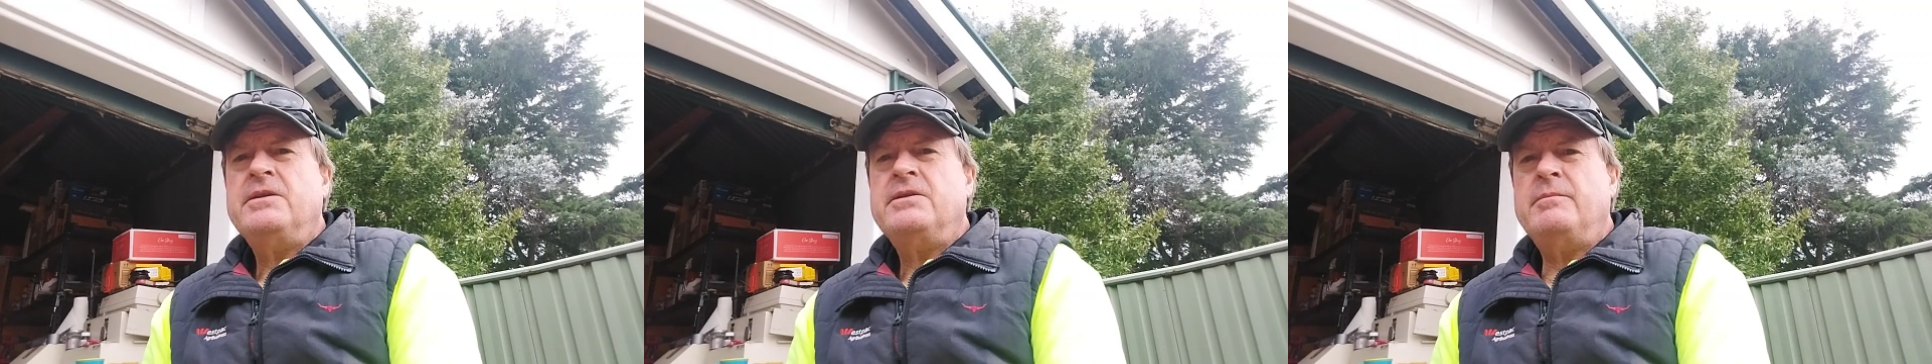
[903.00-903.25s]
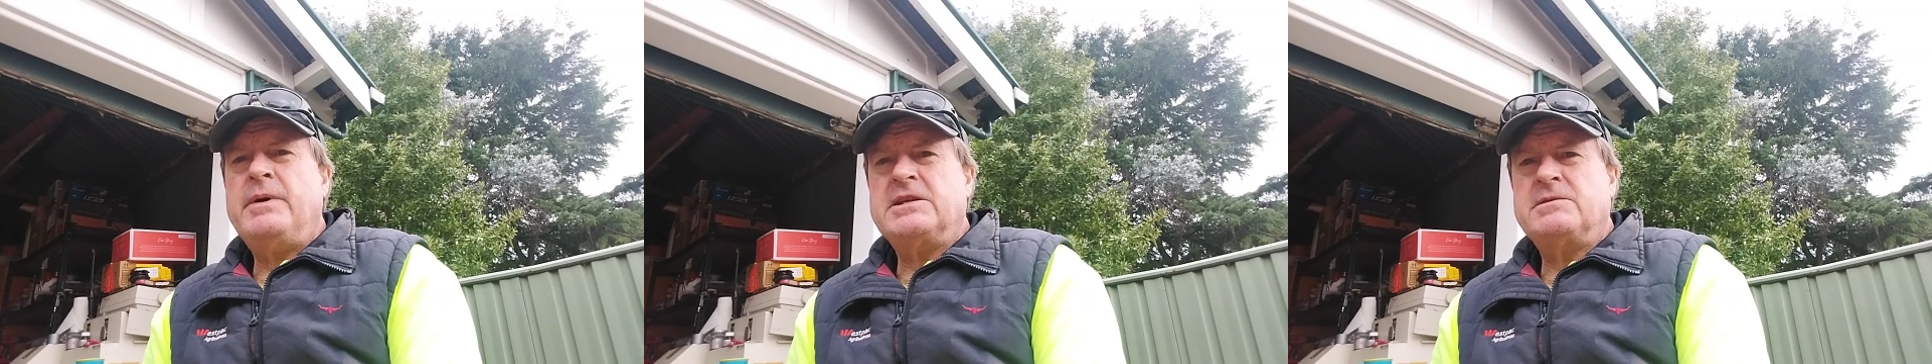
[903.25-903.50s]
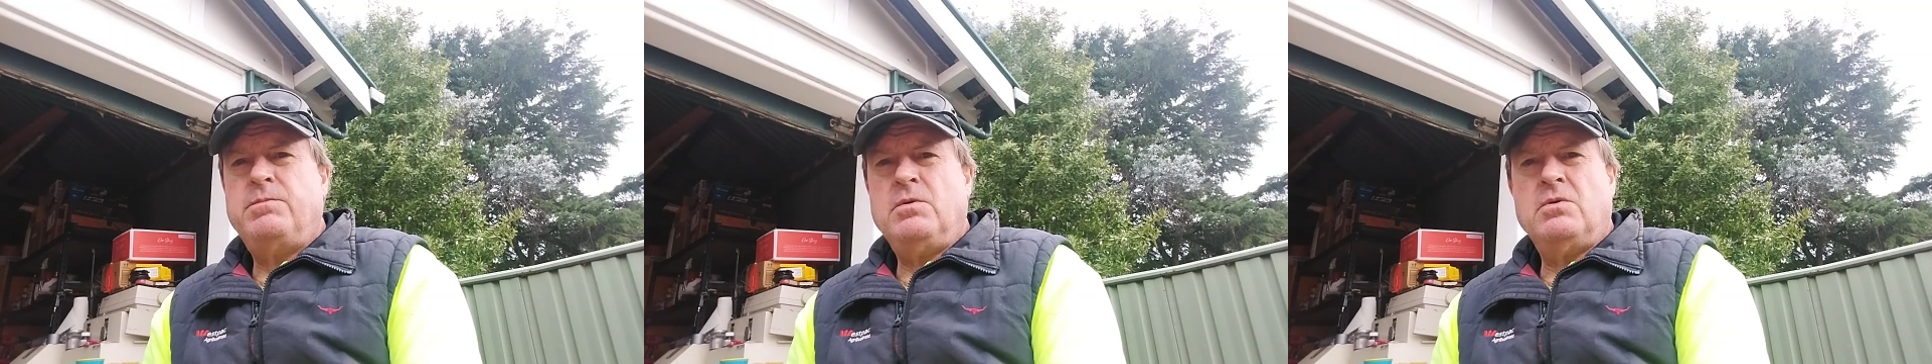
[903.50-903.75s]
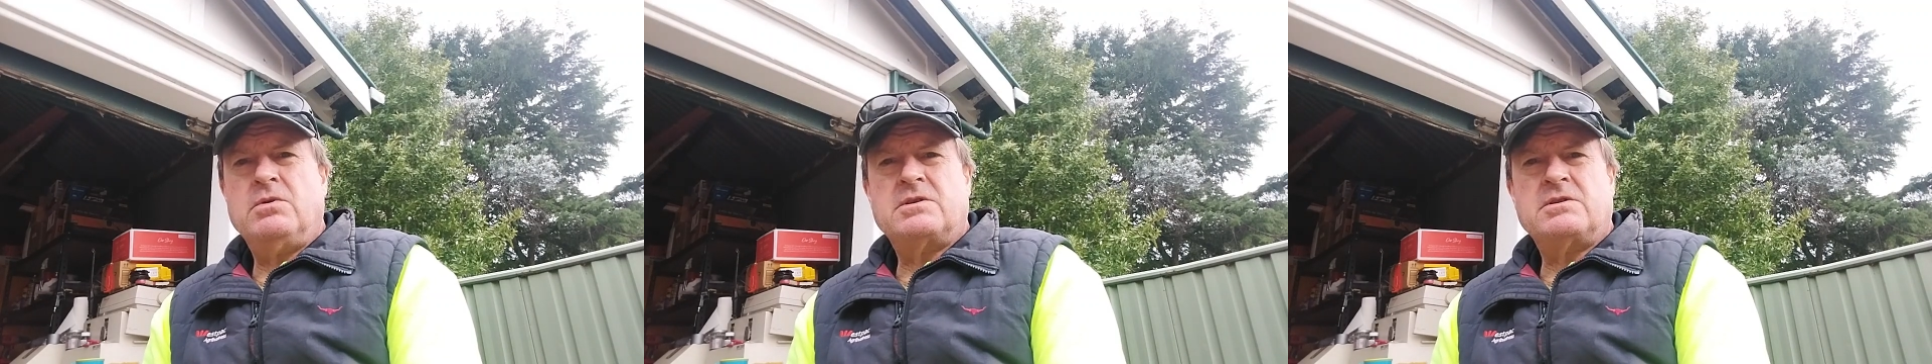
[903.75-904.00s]
the Mass
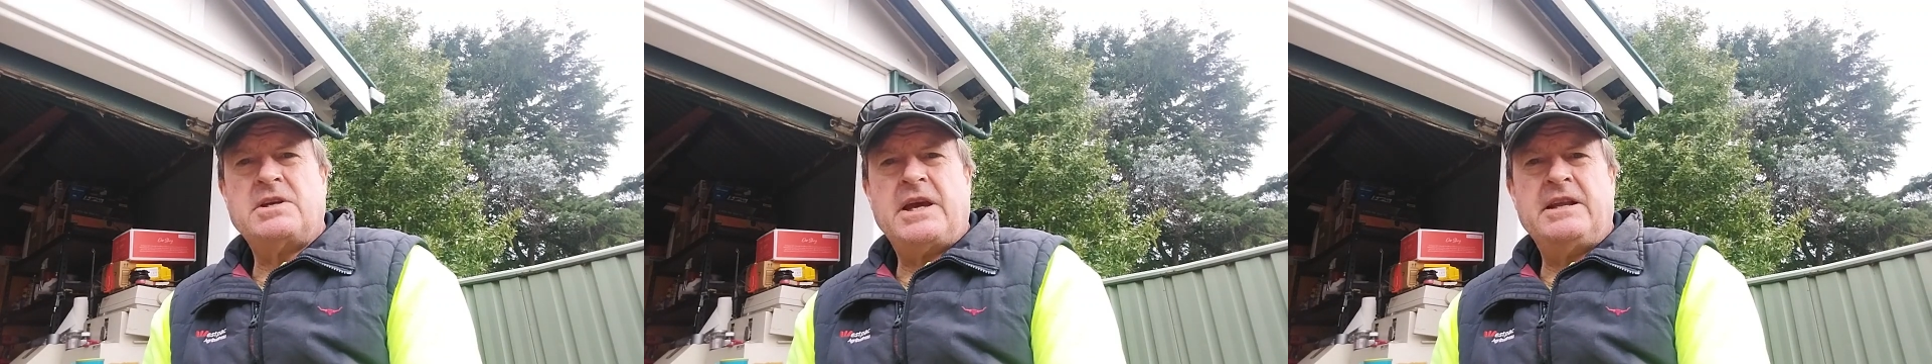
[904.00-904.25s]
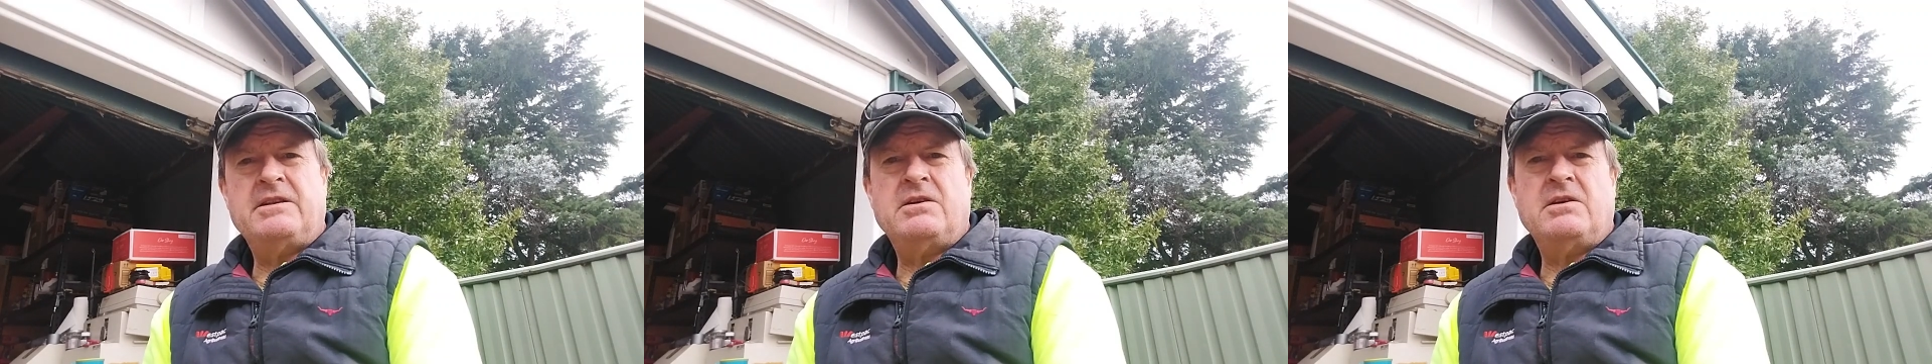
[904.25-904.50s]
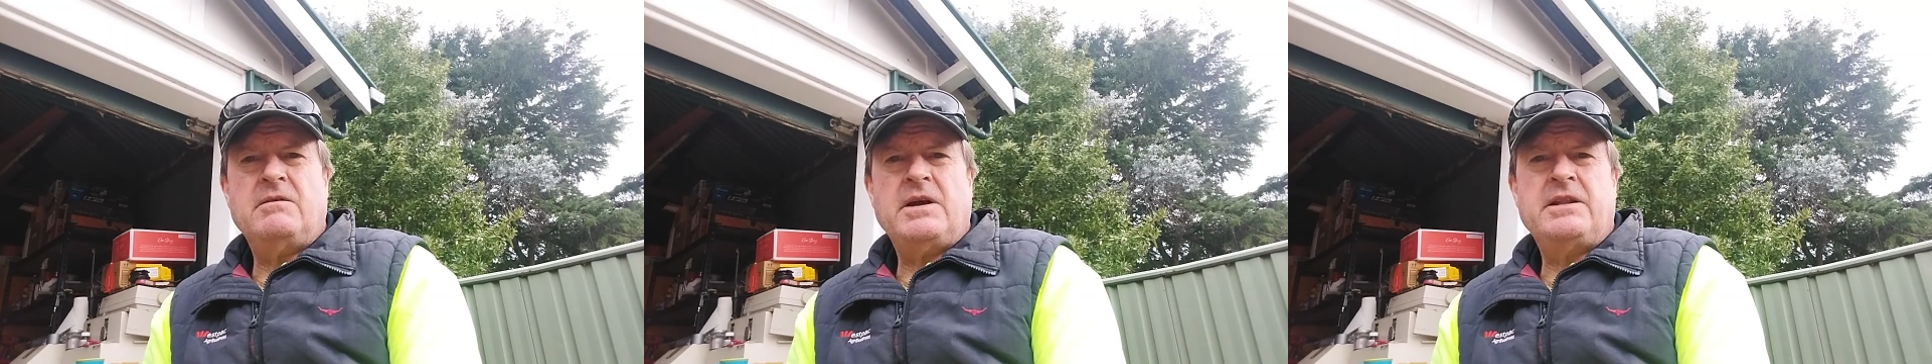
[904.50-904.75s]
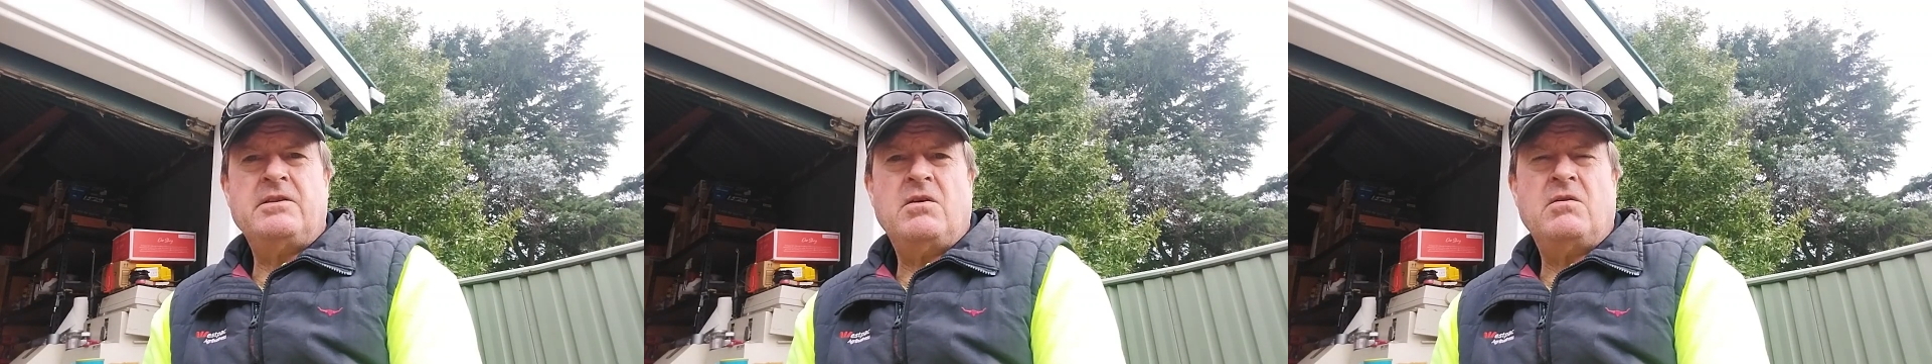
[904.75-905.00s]
Sports and the
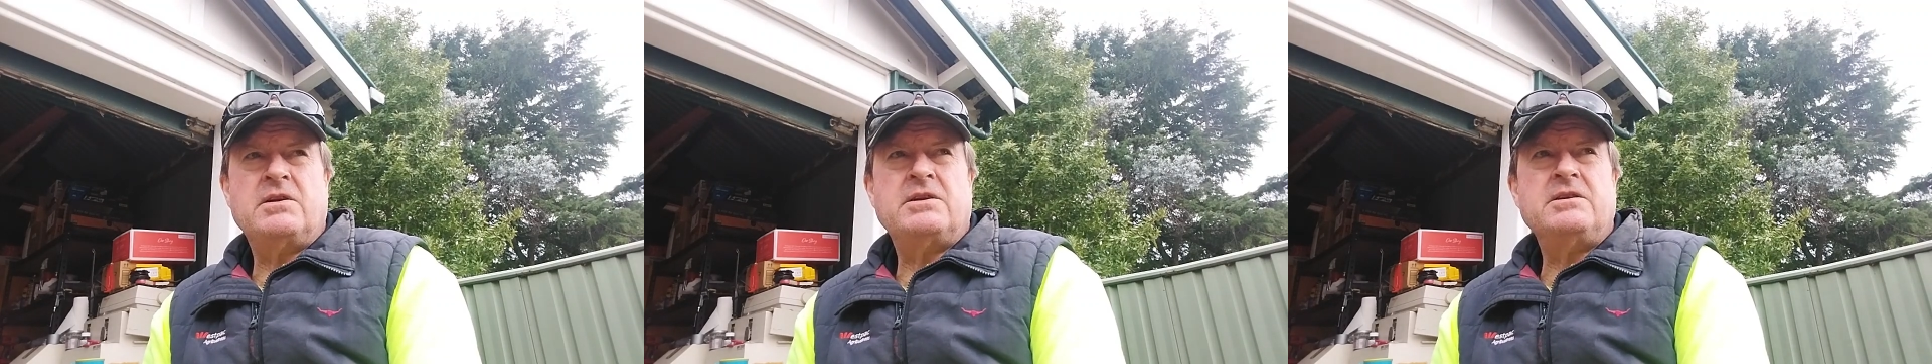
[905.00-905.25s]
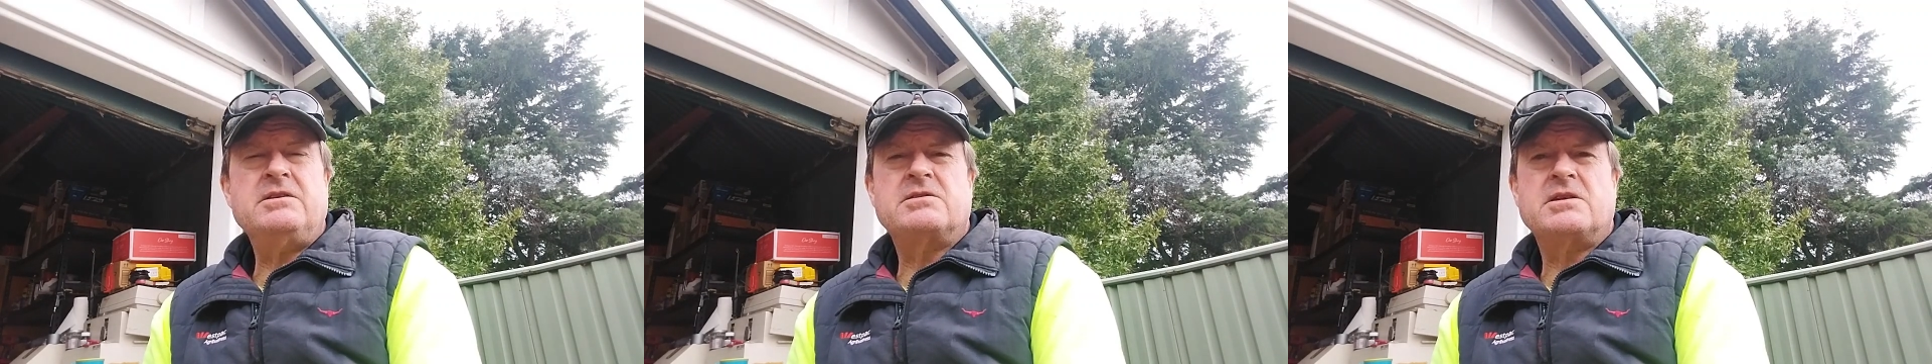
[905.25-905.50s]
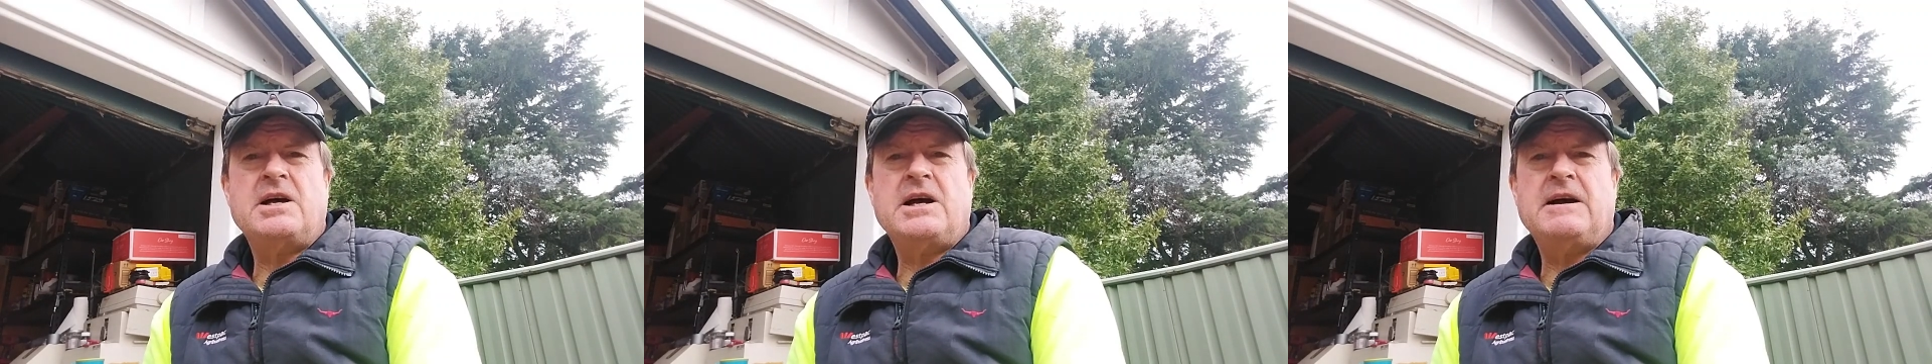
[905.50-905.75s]
Hondas,